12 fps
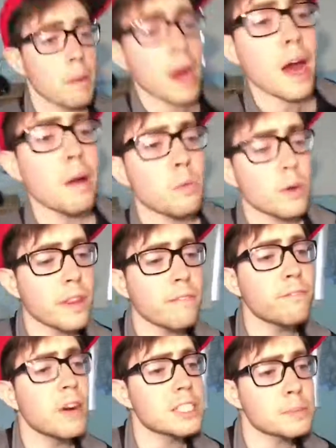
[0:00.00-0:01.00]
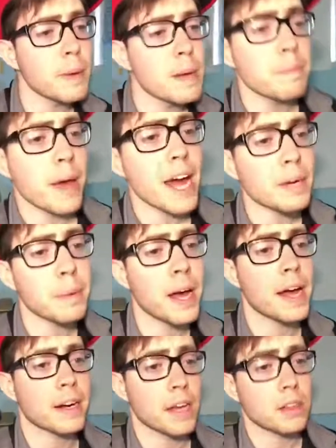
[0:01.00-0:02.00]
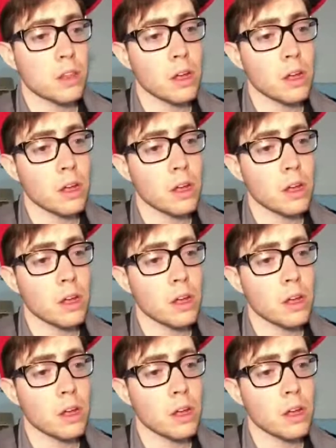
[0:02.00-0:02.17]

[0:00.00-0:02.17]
Mom, where the fuck my backpack? I